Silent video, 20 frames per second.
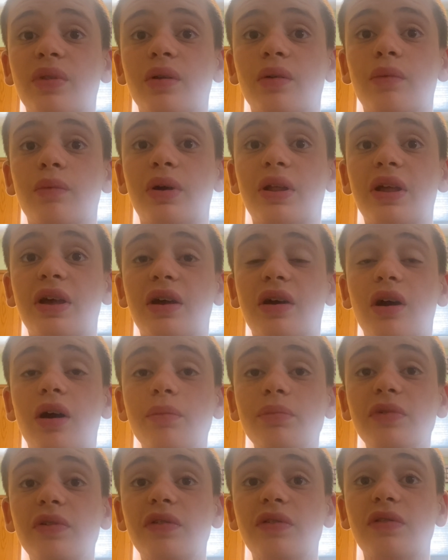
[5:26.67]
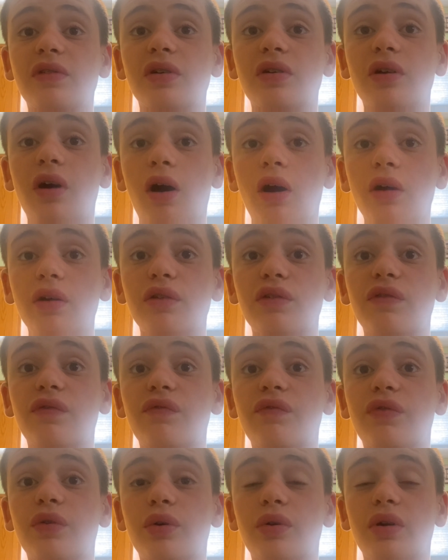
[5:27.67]
When it comes to cars
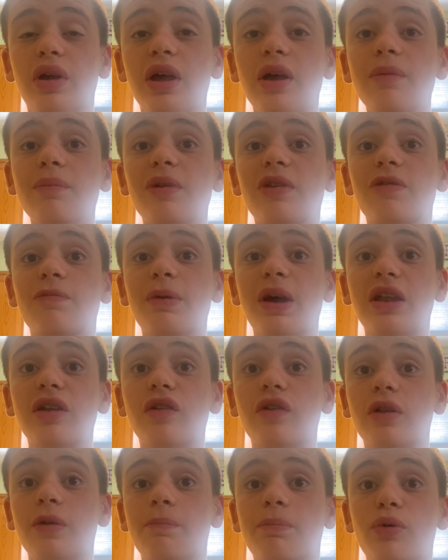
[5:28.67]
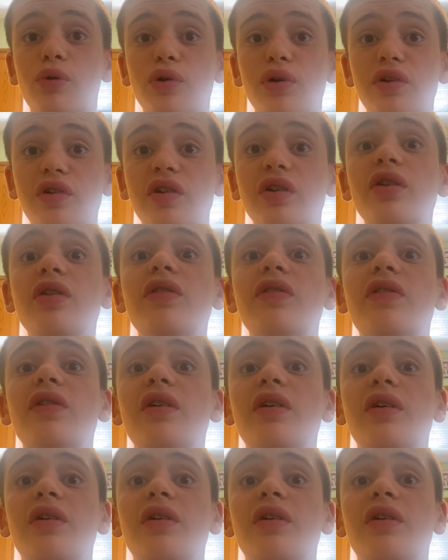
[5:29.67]
for him, especially Porsches,